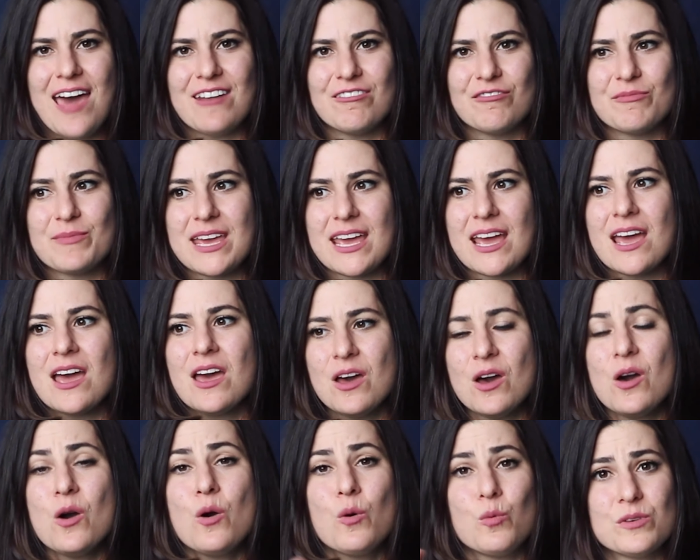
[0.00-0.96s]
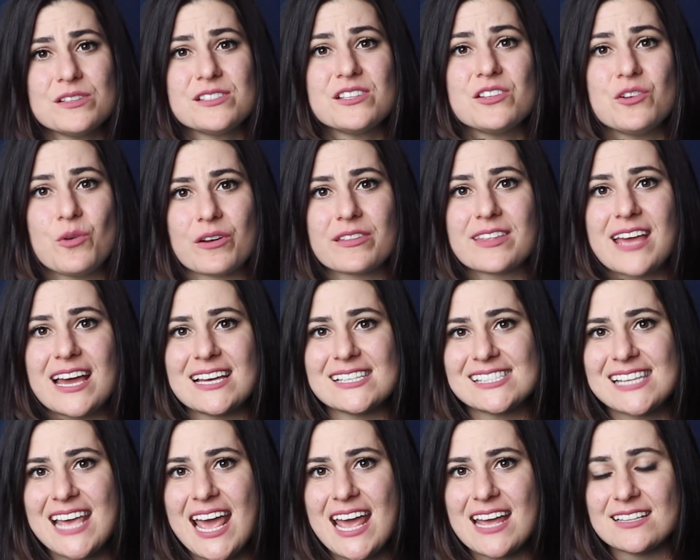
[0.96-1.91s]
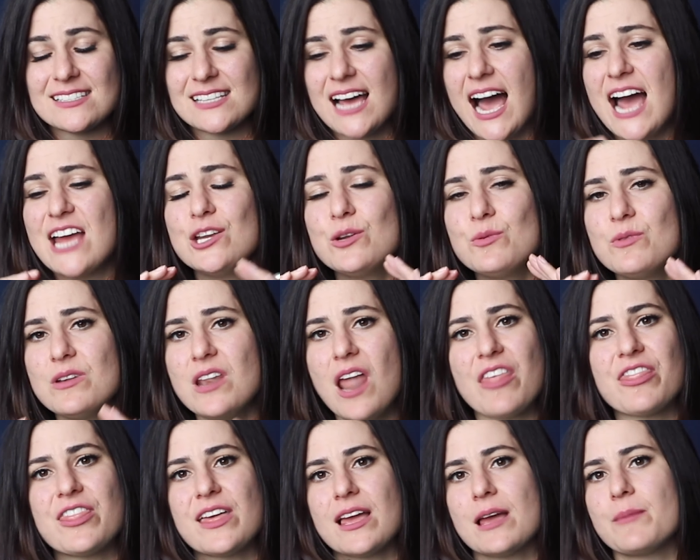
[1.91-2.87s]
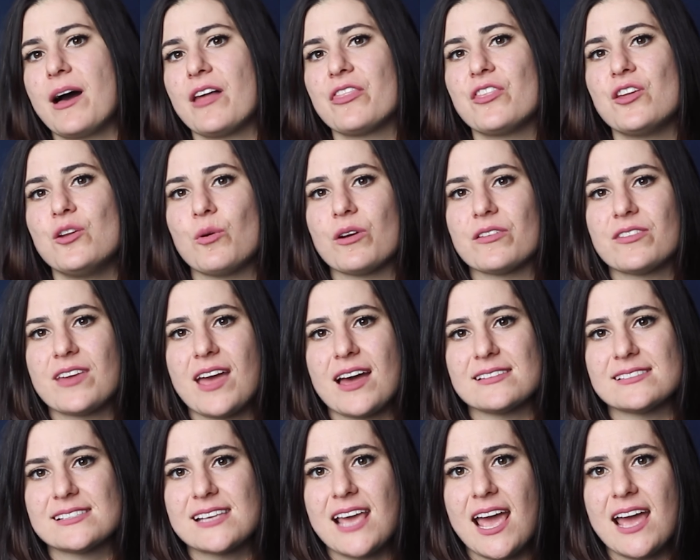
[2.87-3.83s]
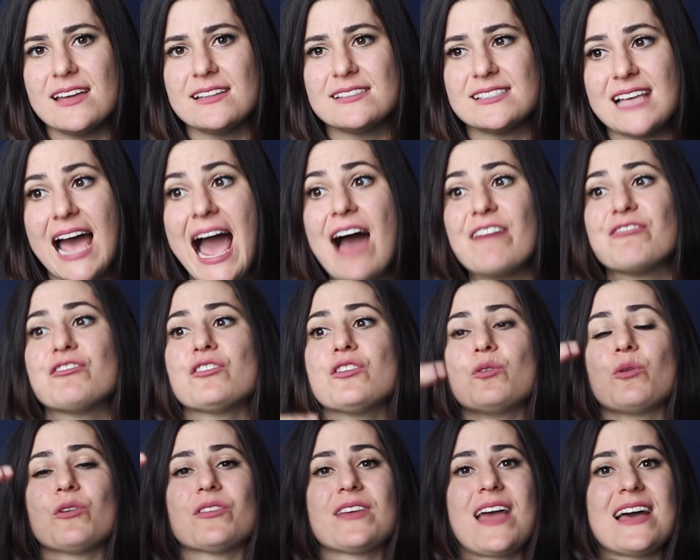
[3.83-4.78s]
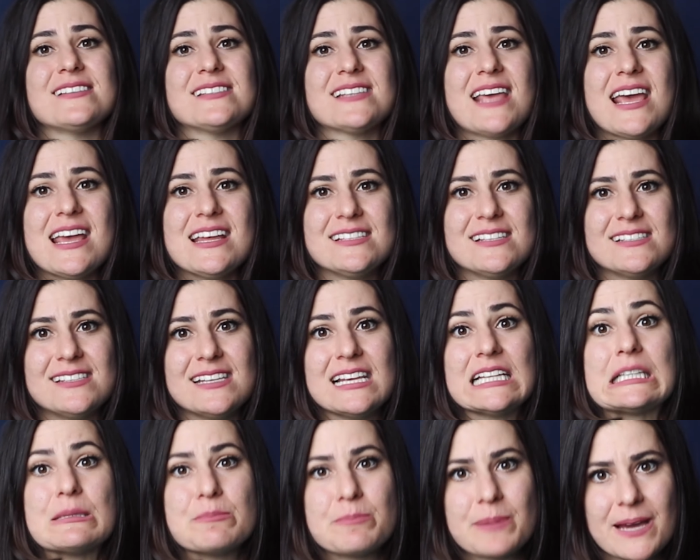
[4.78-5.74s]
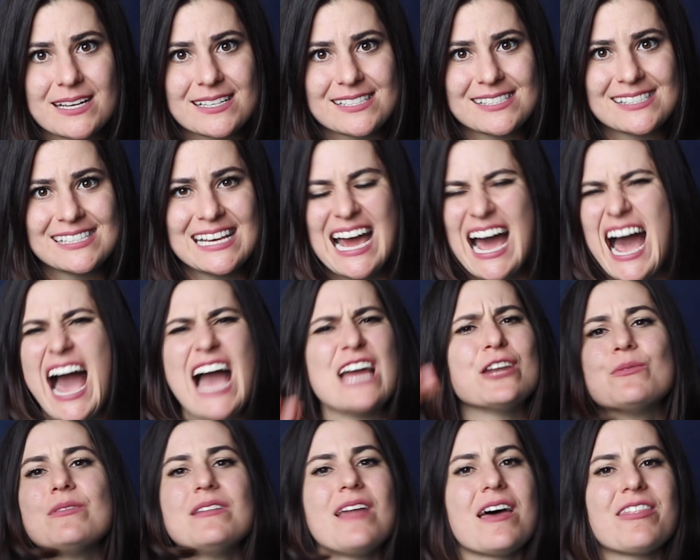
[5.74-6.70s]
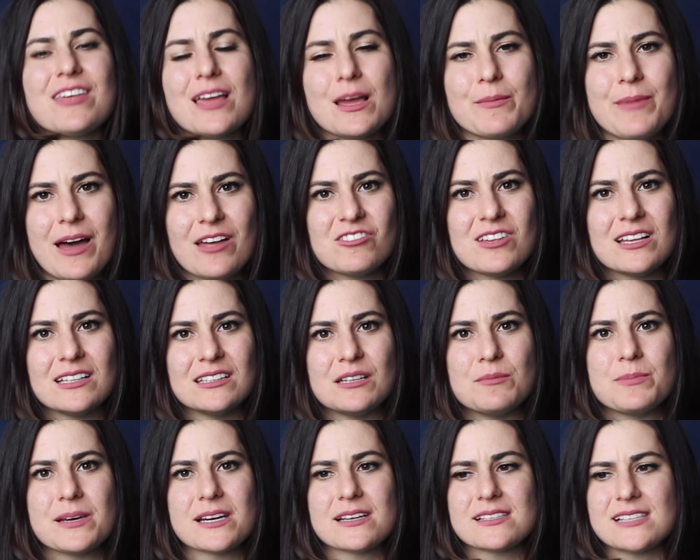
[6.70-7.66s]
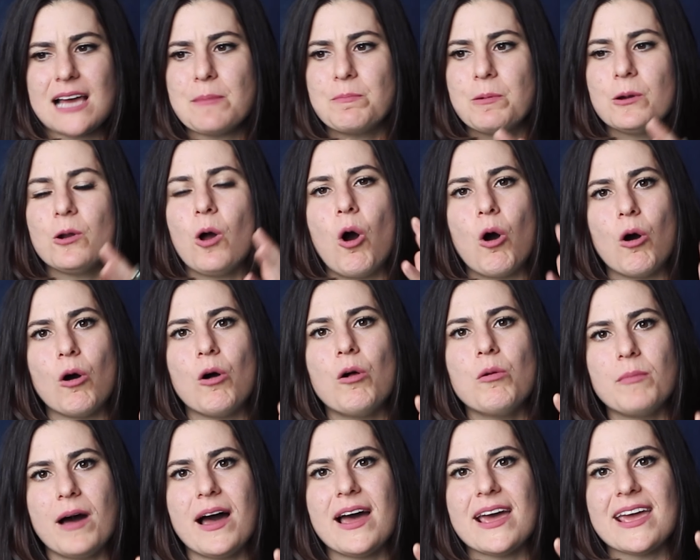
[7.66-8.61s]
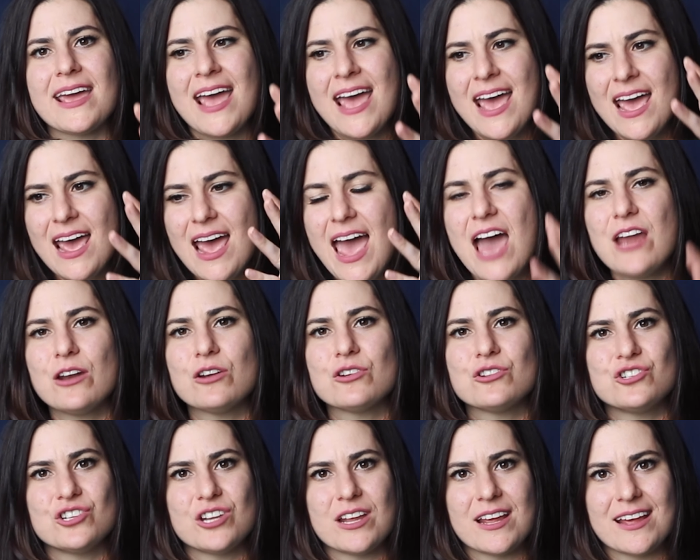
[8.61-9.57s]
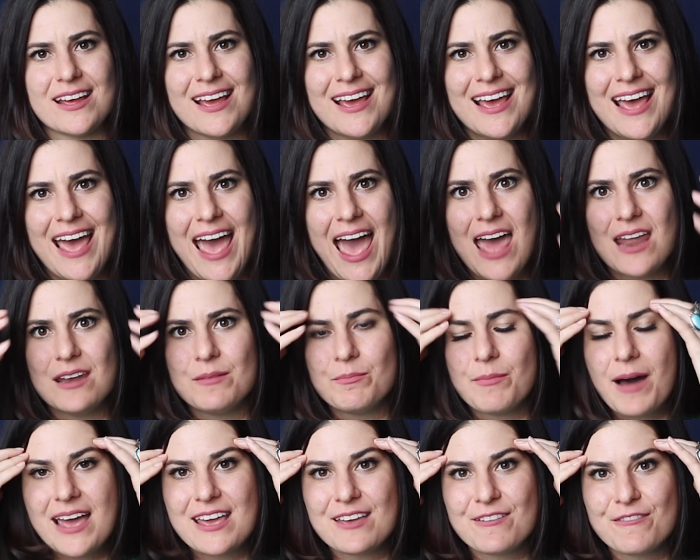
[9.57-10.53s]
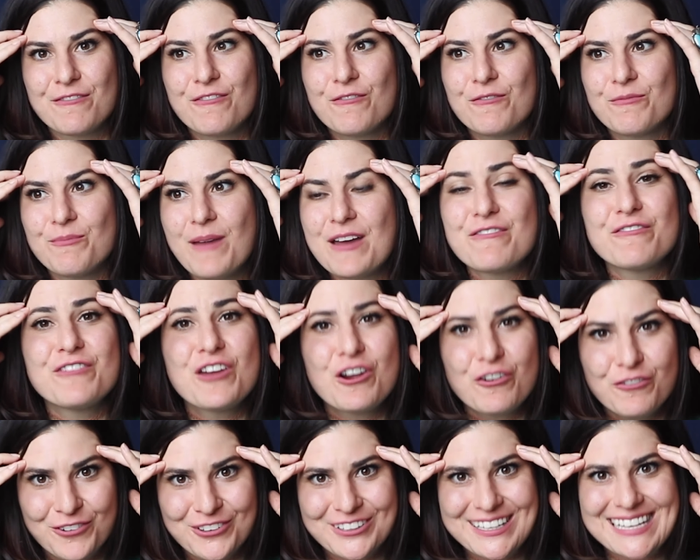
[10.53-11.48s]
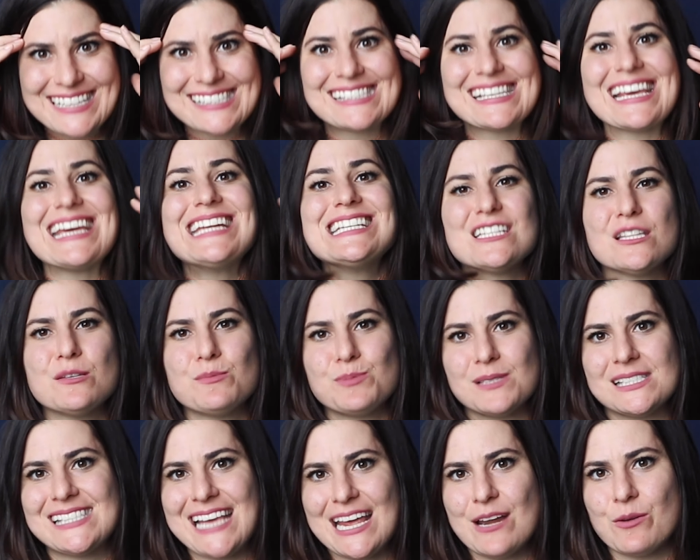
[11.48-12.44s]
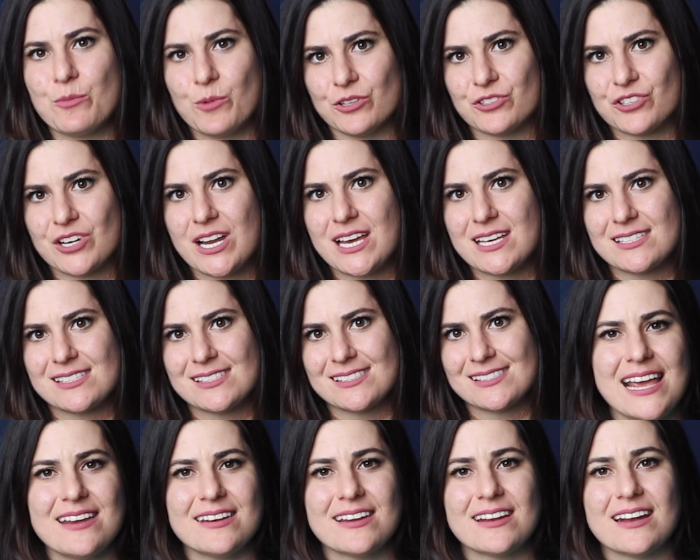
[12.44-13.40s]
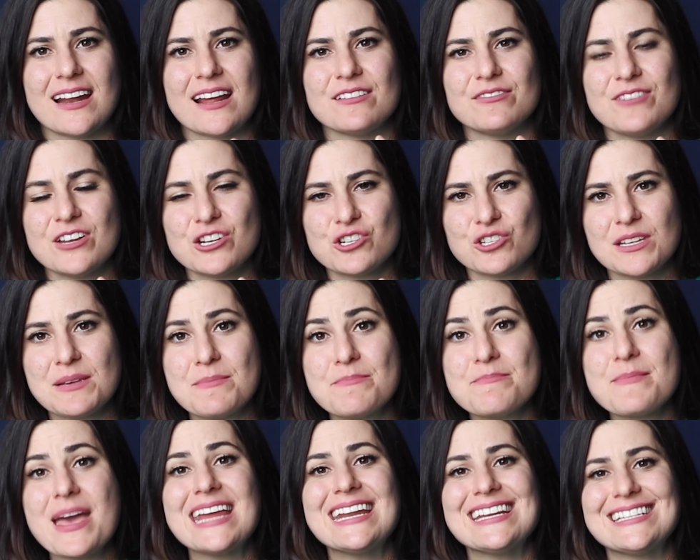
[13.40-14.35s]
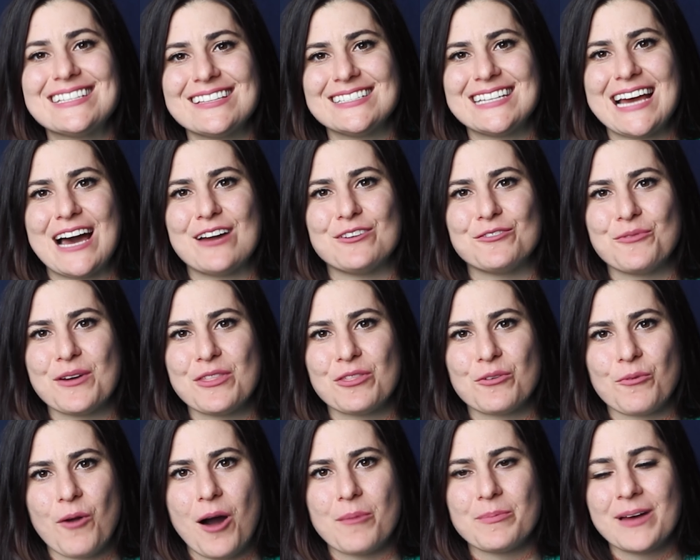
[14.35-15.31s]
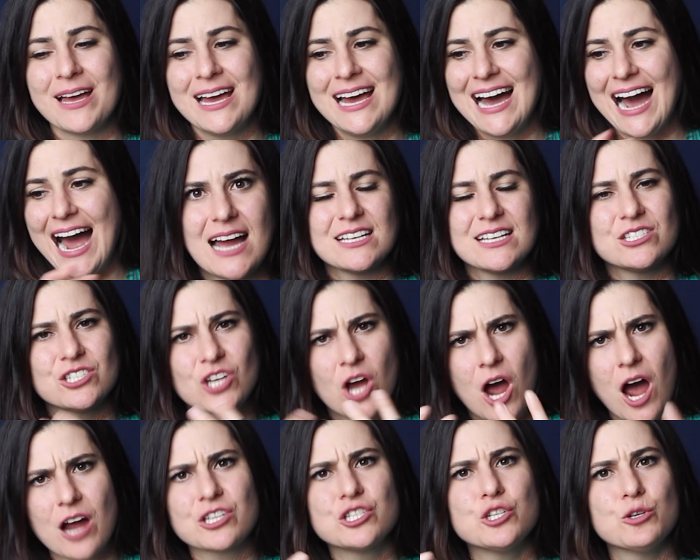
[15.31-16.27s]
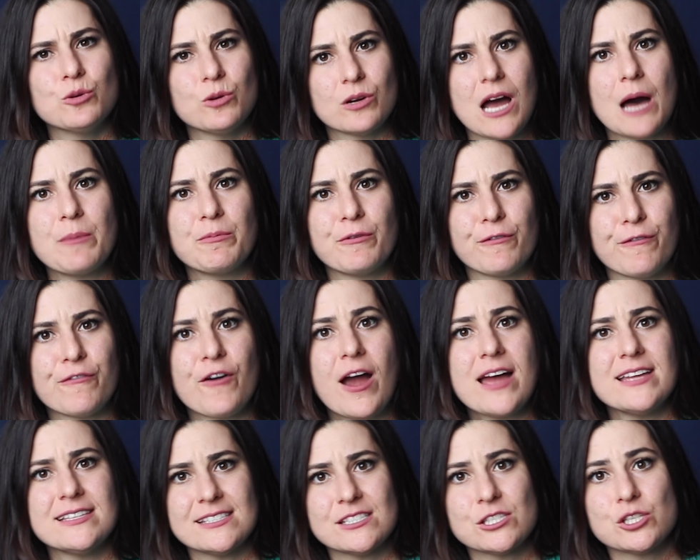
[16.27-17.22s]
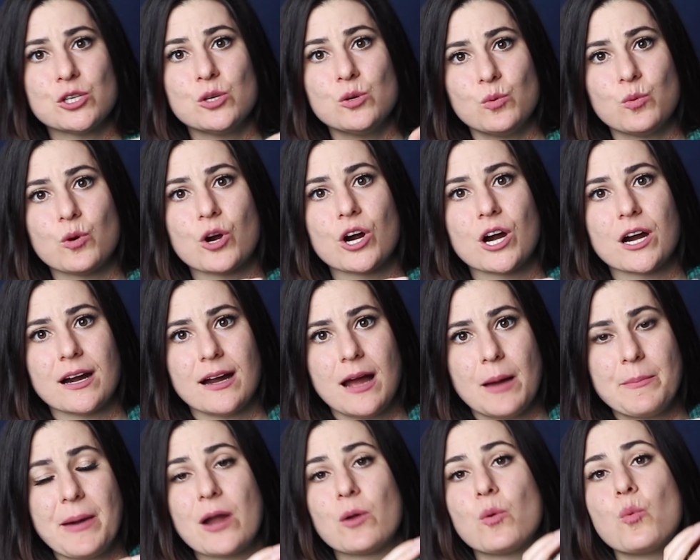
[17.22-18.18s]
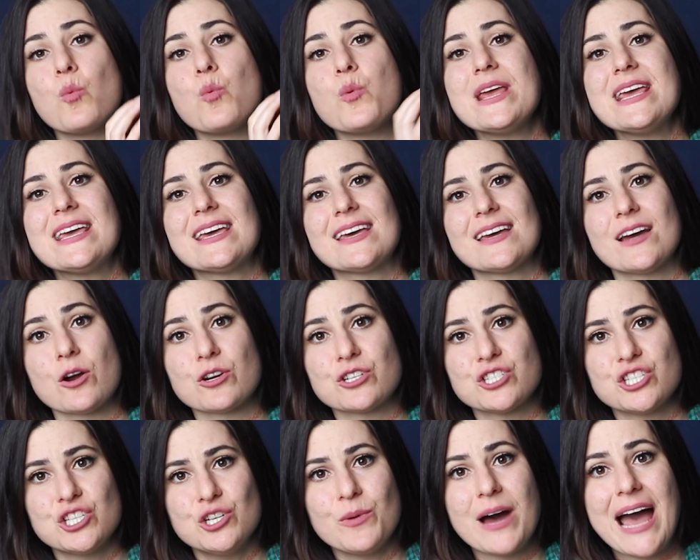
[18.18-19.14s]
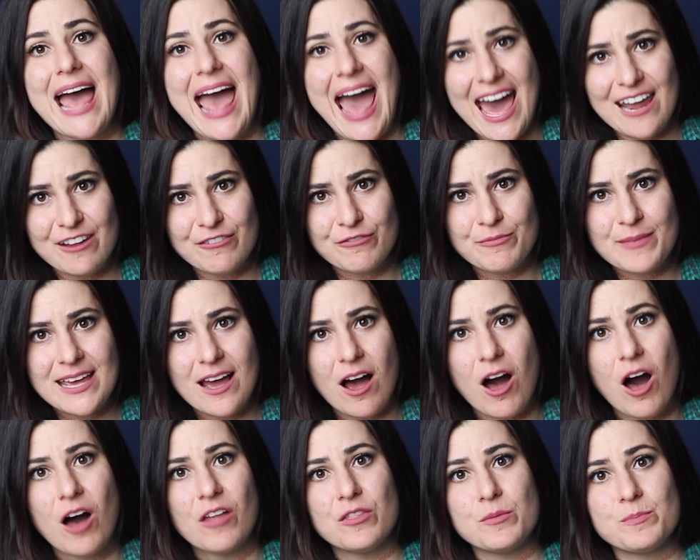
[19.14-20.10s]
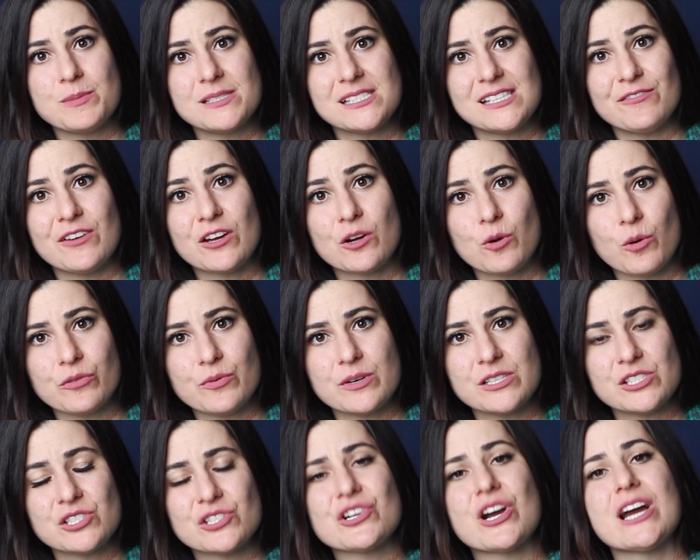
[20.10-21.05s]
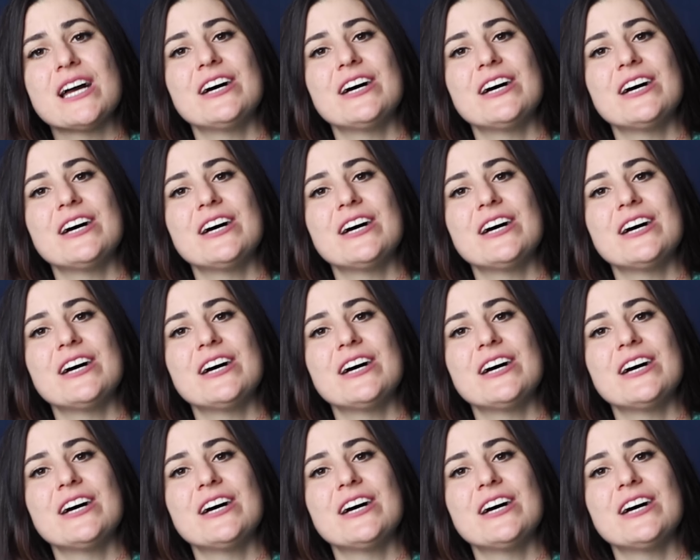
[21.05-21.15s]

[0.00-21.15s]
ahead of me was the North Cascades. I knew nothing about the North Cascades. After the North Cascades is the Olympics. I knew nothing about the Olympics. I put all my energy and my my fearfulness into the Pasayten wilderness. And I eventually made it to the town of Winthrop. I talked to a couple friends who were about a week or two ahead of me on the Pacific Northwest